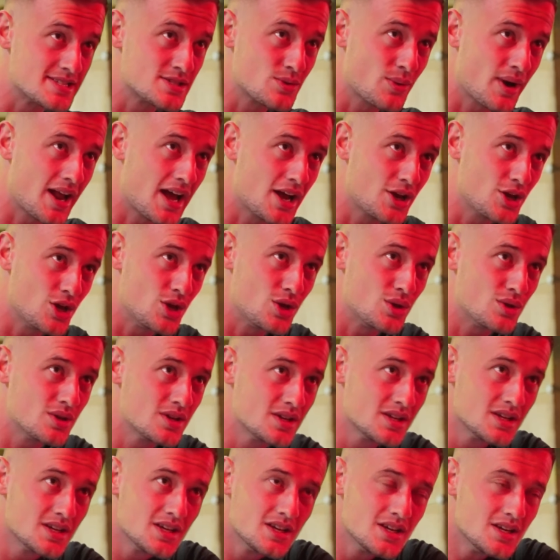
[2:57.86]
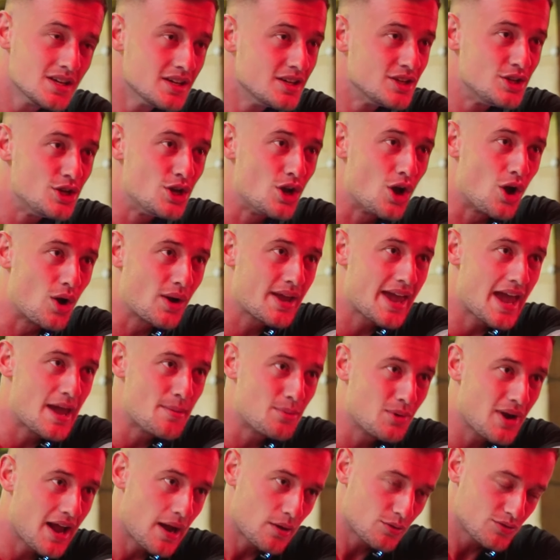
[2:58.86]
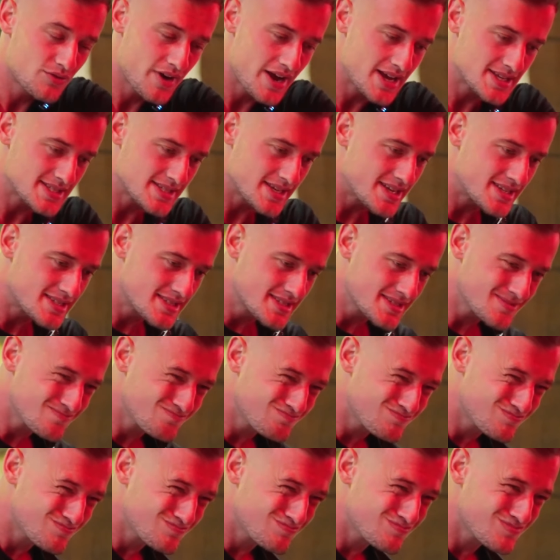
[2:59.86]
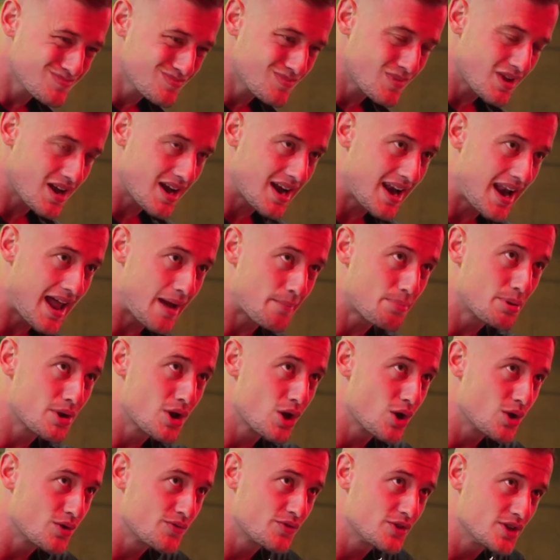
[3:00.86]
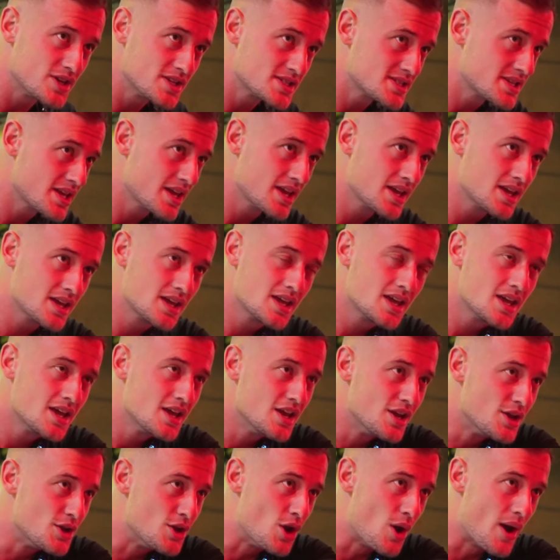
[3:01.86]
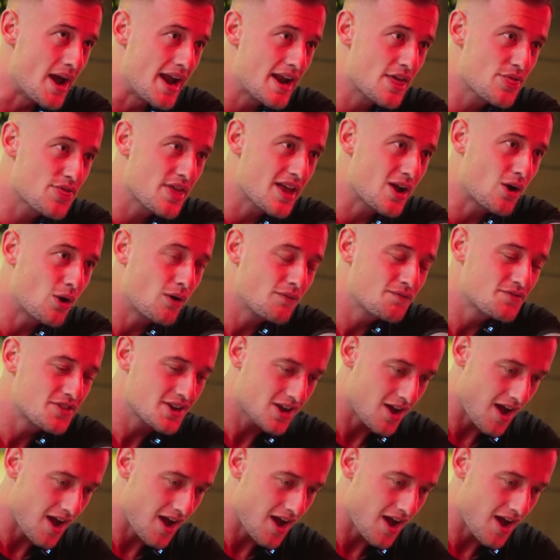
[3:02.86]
So when I do, you know, cable lateral raises, lat pullovers, you know, anything of the